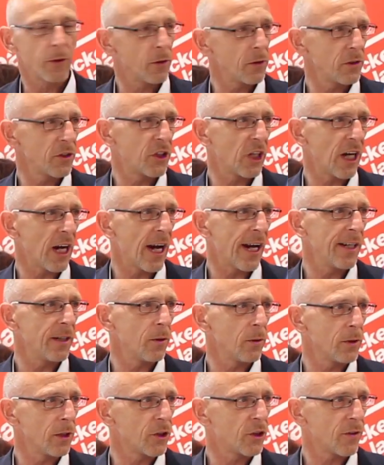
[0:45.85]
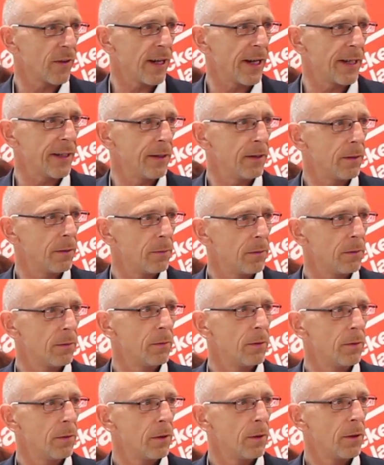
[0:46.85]
market, it's not entry-level at
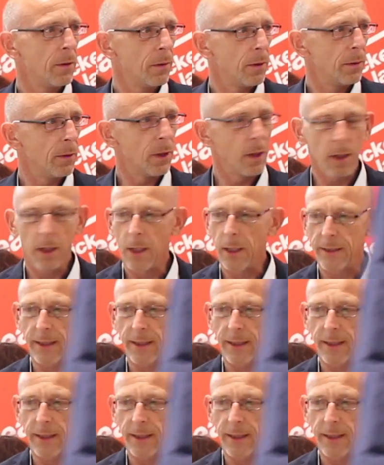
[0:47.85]
all. It's an